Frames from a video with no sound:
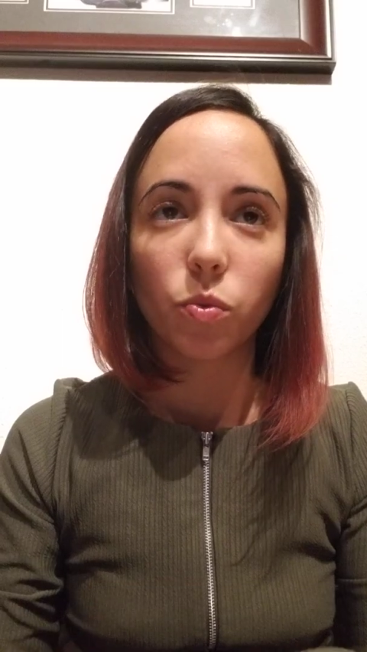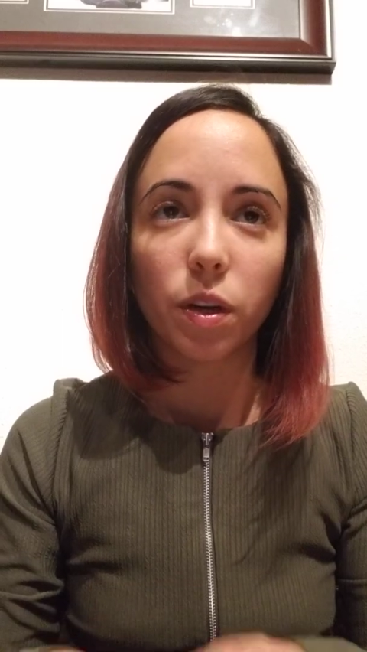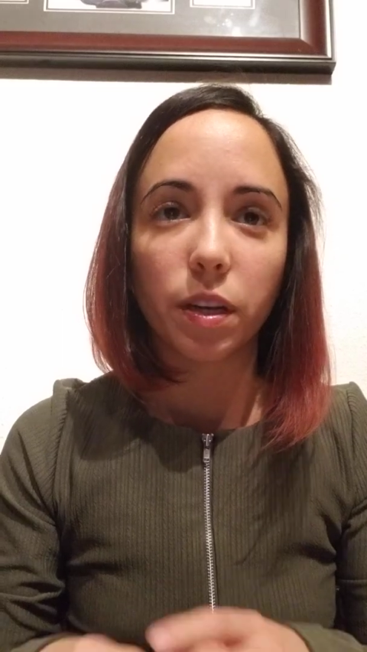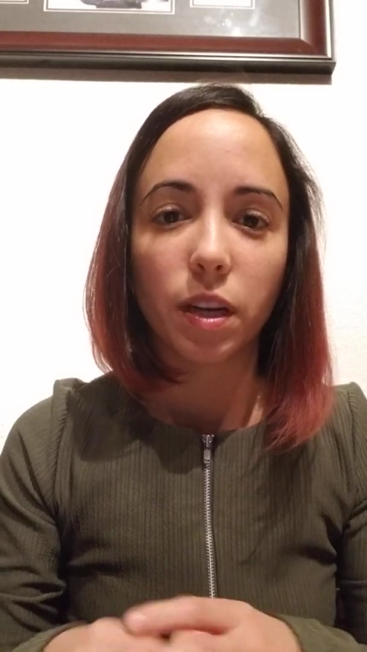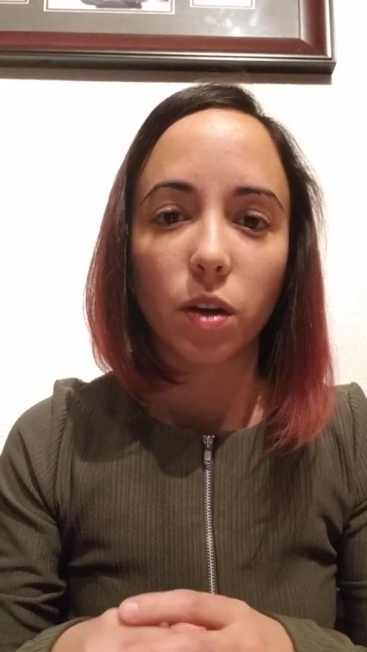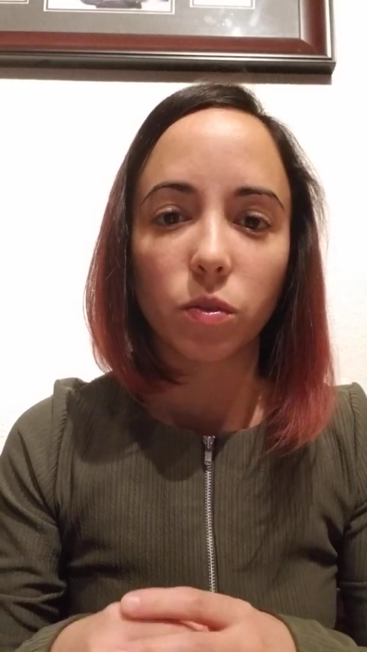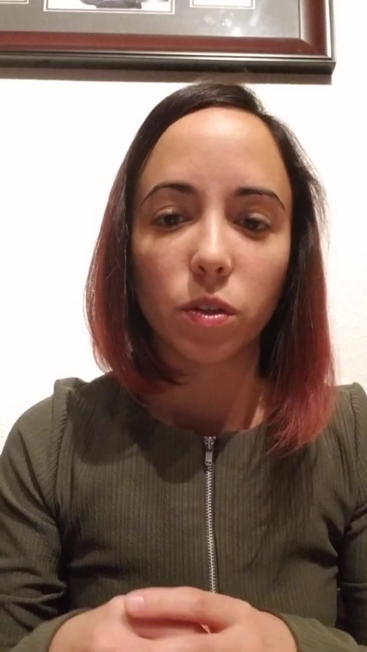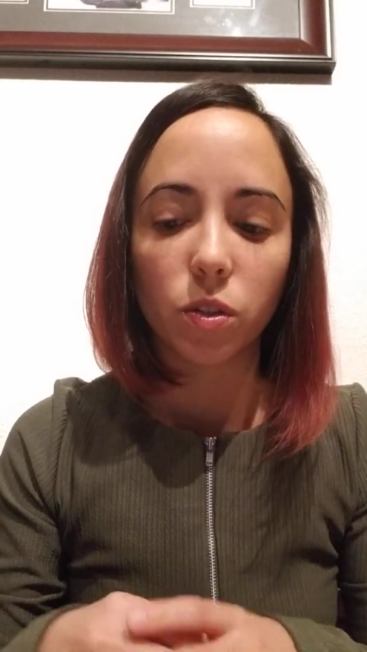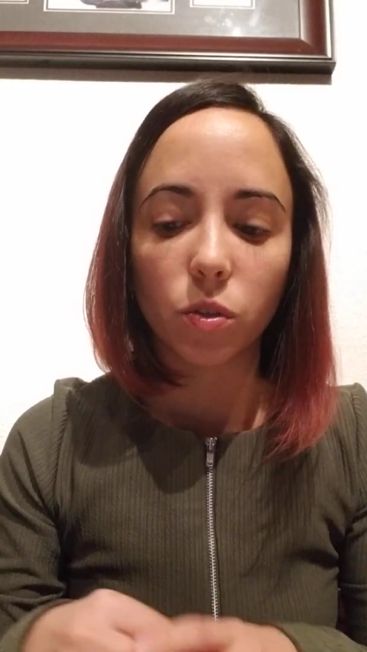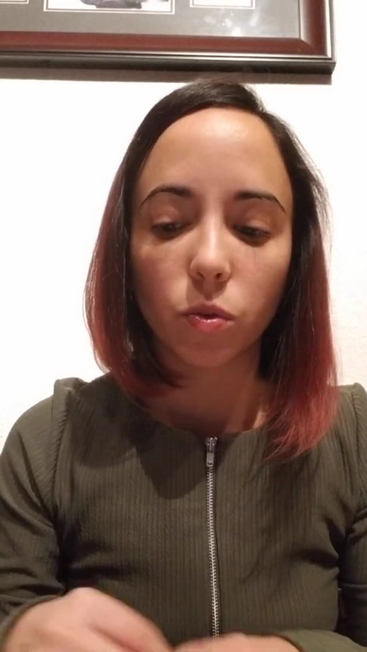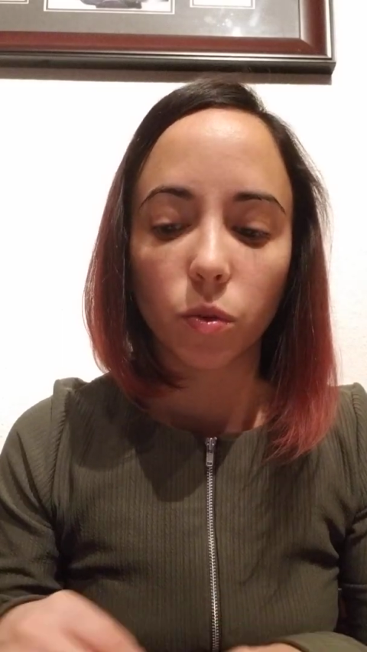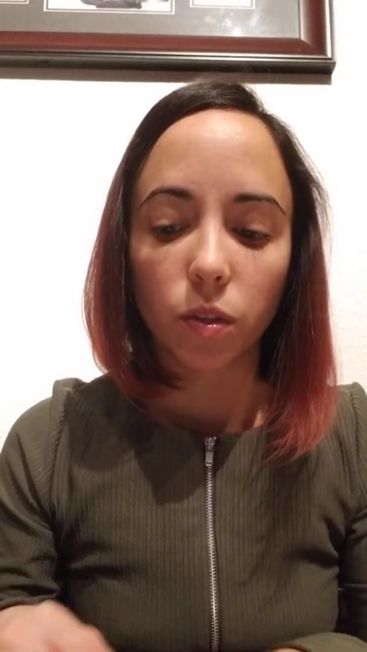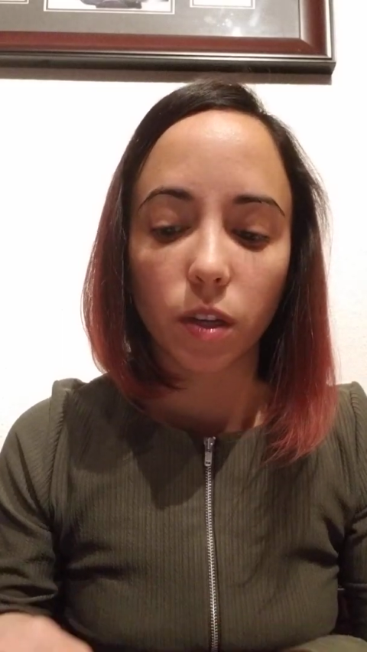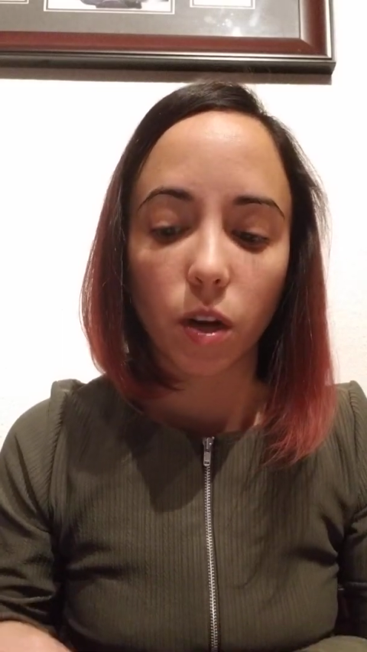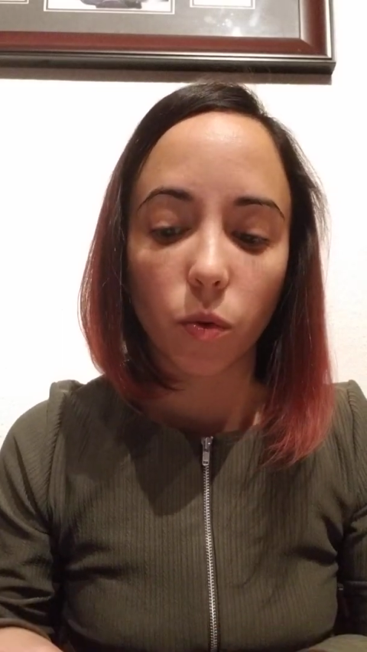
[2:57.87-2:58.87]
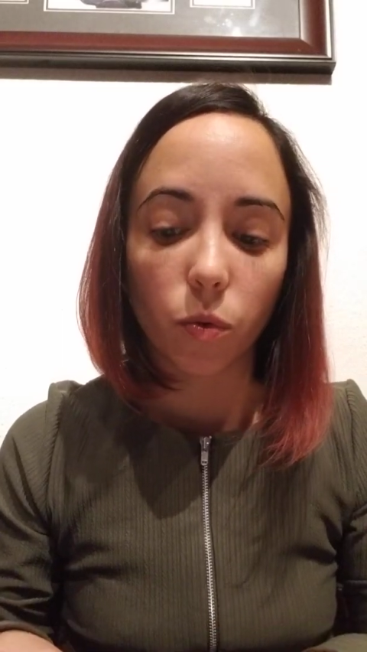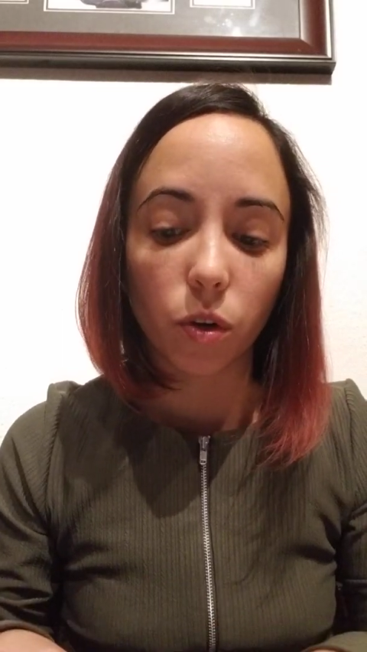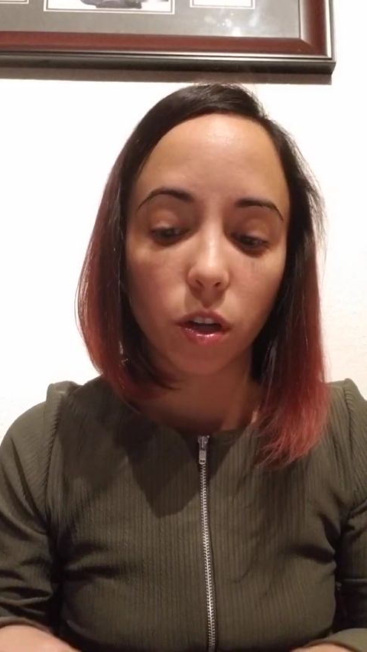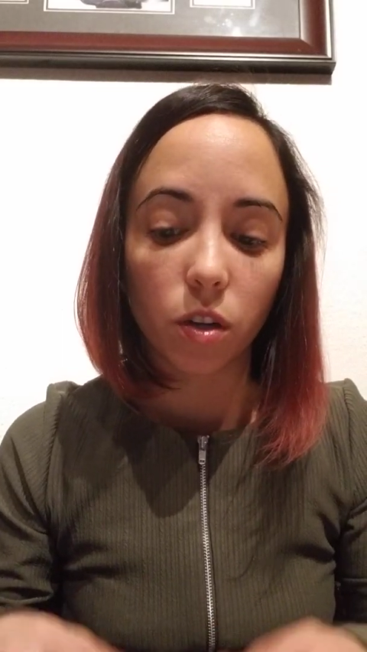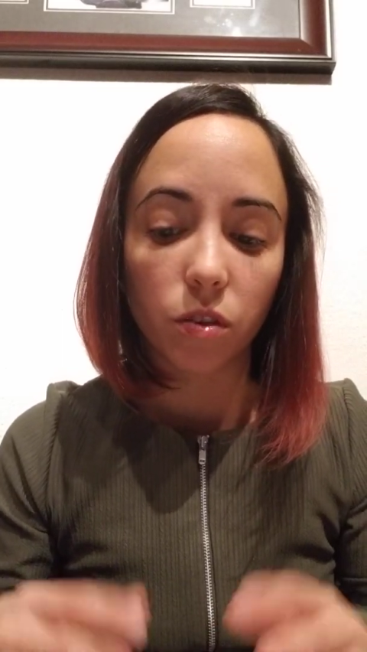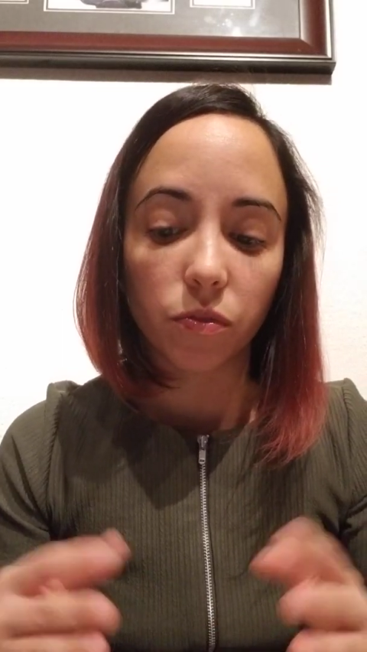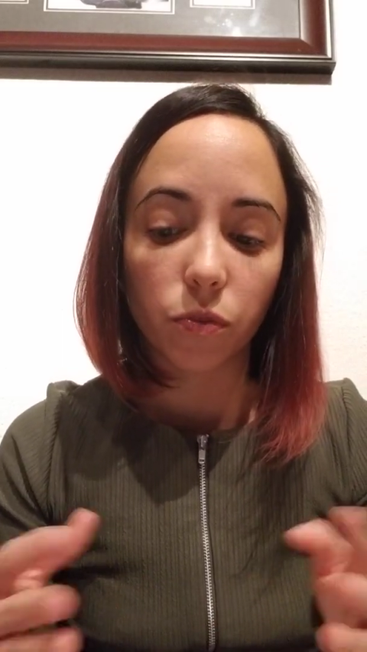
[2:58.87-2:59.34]
Right now, the school that I
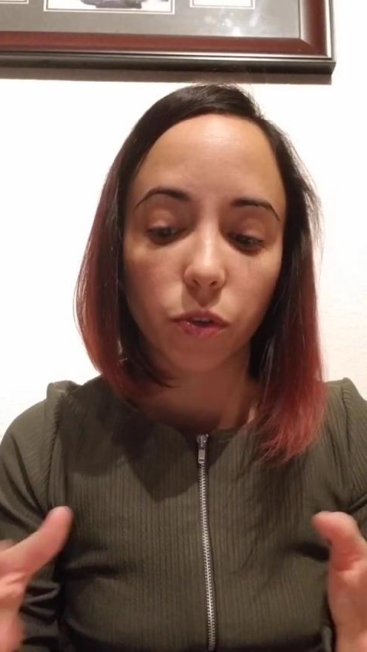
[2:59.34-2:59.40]
work at,